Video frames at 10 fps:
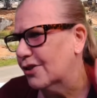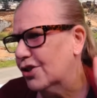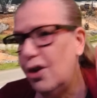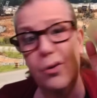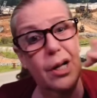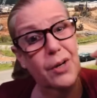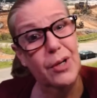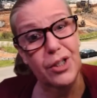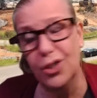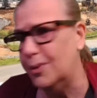So
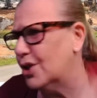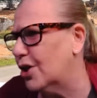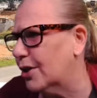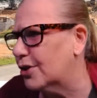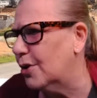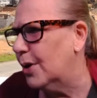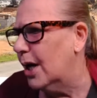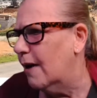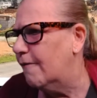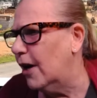anyway, somebody shot her. So
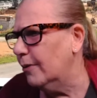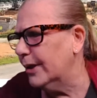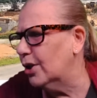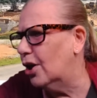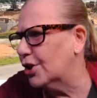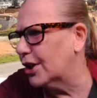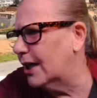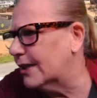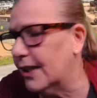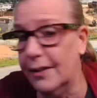following logic, I
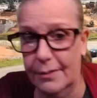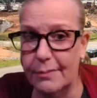said,